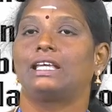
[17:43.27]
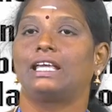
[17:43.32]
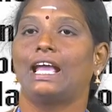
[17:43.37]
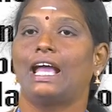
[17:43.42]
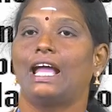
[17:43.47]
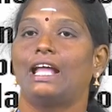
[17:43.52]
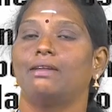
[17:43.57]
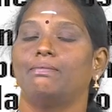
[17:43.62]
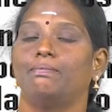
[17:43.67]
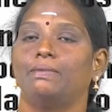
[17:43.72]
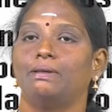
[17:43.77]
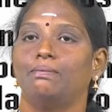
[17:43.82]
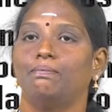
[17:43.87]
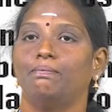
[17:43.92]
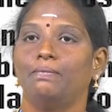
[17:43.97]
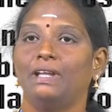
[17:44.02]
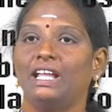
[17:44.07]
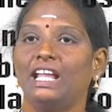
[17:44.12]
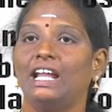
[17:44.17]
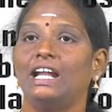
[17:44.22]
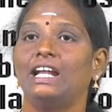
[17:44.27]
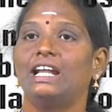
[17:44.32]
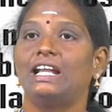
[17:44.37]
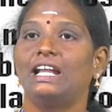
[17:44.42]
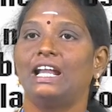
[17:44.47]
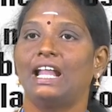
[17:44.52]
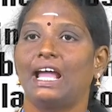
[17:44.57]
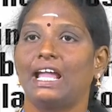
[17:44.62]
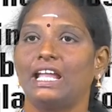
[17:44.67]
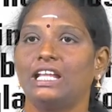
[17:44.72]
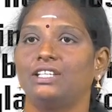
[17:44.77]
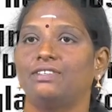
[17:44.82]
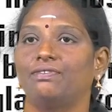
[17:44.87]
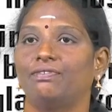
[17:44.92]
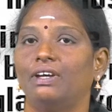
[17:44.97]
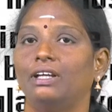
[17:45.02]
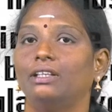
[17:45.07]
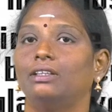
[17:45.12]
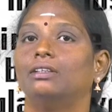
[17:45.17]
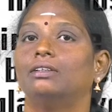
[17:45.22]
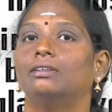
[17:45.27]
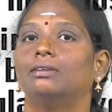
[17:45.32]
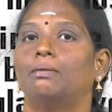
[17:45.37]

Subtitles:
can be made light with